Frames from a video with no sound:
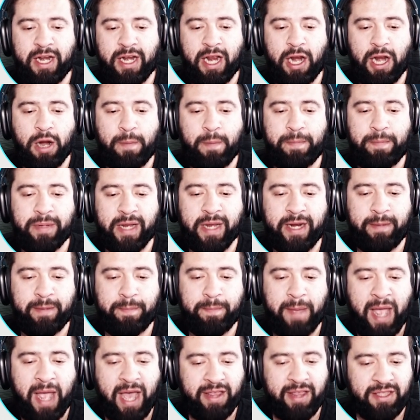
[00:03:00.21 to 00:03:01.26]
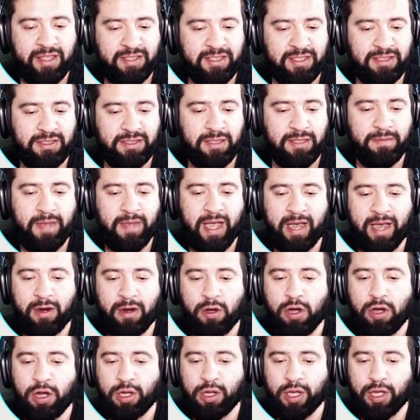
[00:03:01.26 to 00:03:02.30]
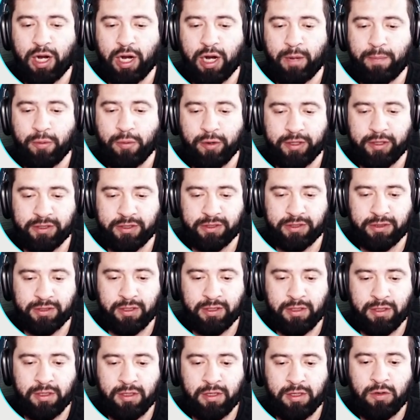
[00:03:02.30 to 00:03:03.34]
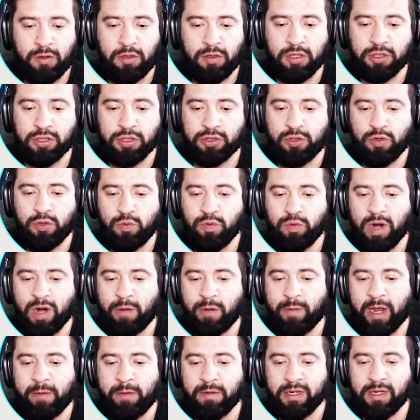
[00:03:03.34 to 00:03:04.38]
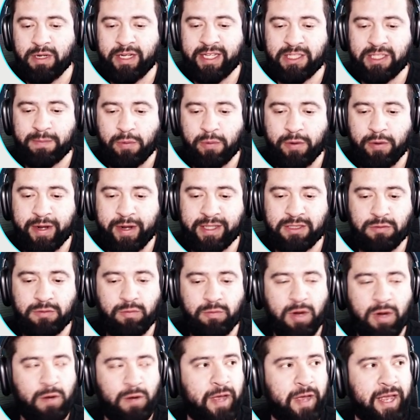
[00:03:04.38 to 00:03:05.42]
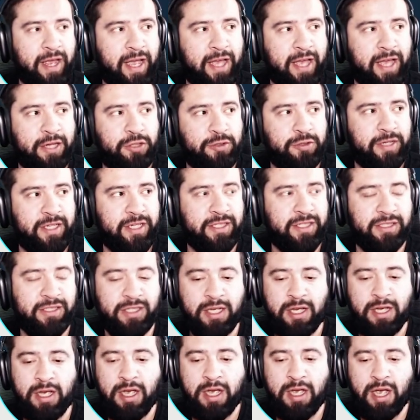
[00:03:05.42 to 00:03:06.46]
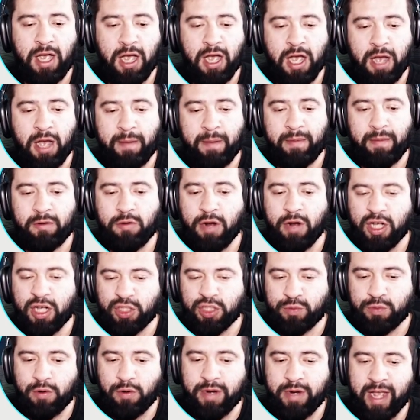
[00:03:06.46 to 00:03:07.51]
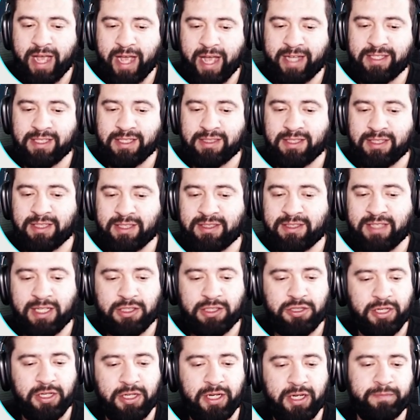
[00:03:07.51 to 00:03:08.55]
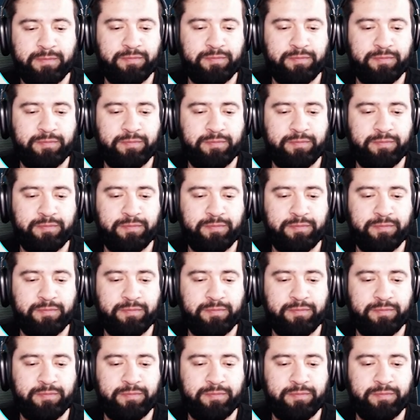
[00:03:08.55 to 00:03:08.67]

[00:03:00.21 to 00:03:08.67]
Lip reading: airplane path system at all airports. There's new runway release points, runway entries, crossroad exits, etc.